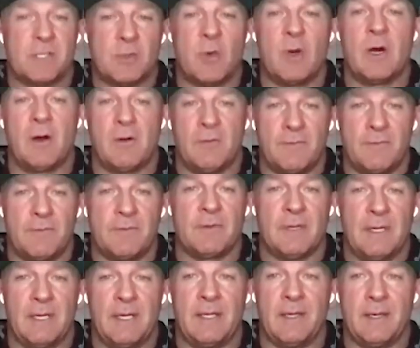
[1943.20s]
at age 12,
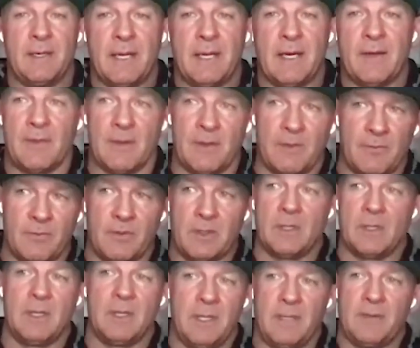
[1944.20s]
and how
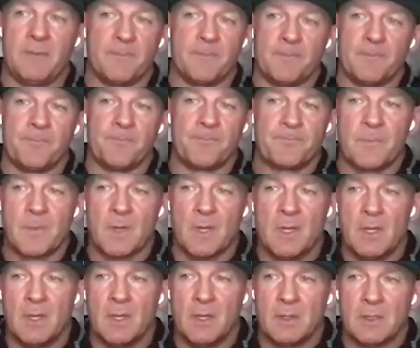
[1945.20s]
it
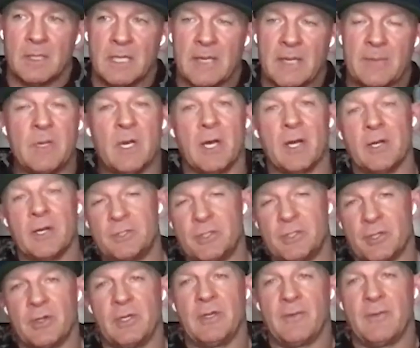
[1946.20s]
led me on
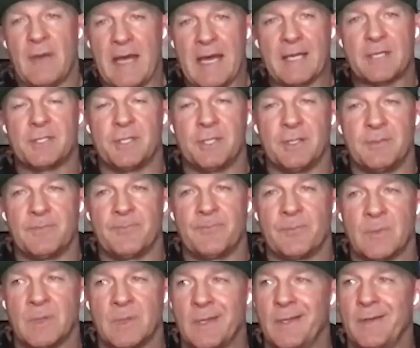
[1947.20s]
a journey of
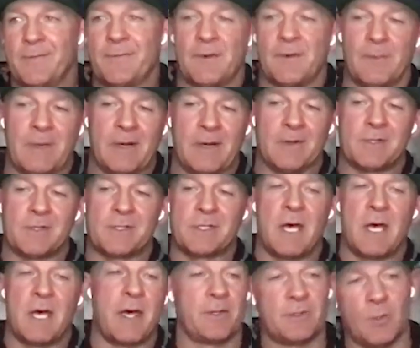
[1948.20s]
action. And from
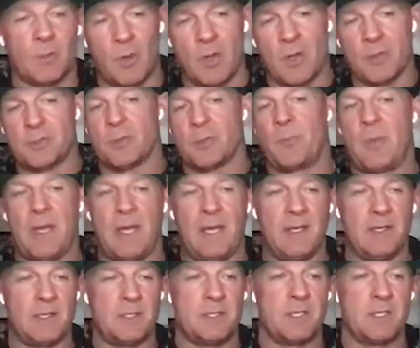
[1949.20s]
Aristotle to Walter
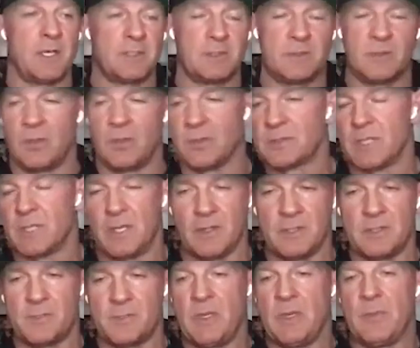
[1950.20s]
Payton to Chuck Noll
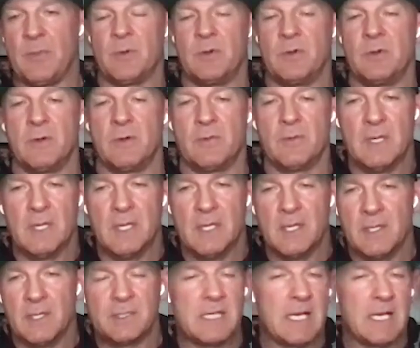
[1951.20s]
to all these people who have
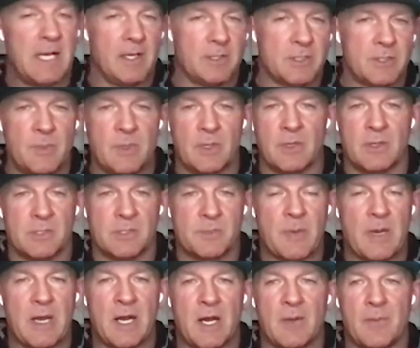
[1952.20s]
challenged me or
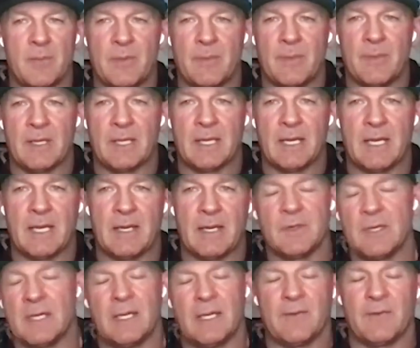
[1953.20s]
inspired me in my
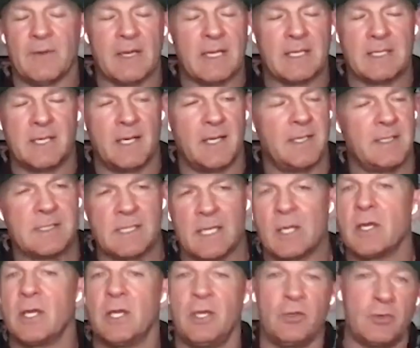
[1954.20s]
life. And if I get done,
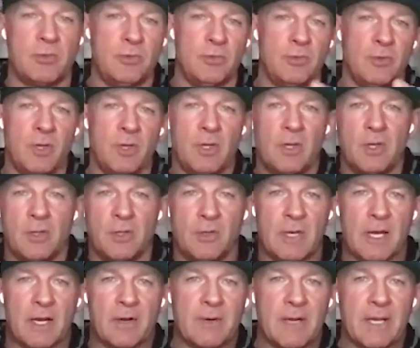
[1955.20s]
he's like, hey,
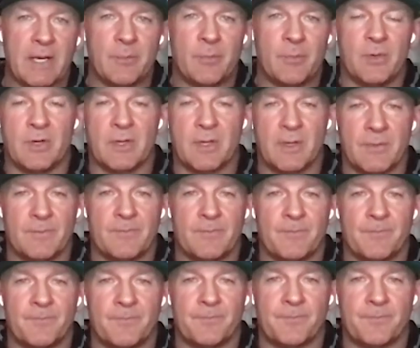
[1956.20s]
you got to write a book.